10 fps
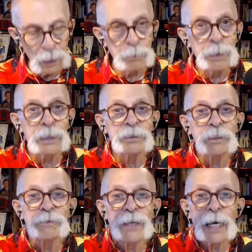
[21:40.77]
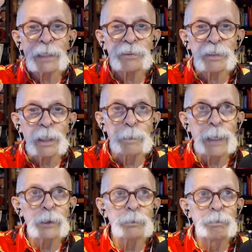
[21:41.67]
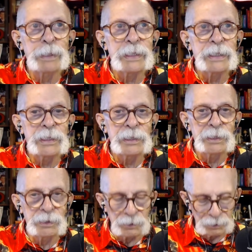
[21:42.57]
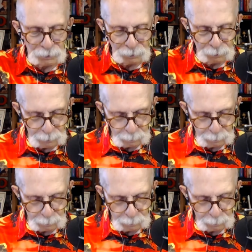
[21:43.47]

Amazing facts about bees